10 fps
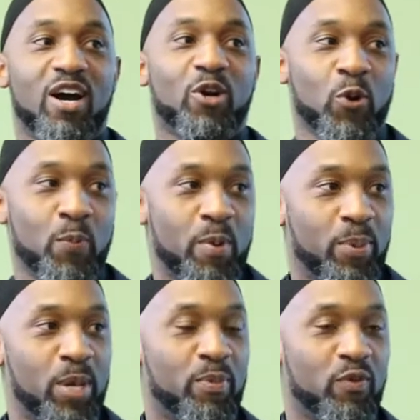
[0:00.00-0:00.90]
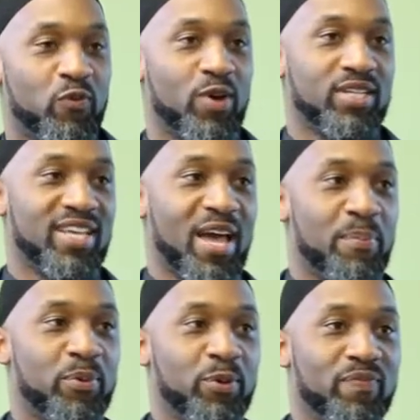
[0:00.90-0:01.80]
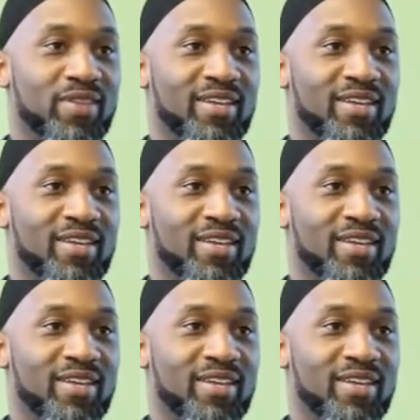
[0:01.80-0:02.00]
a group of people, for example.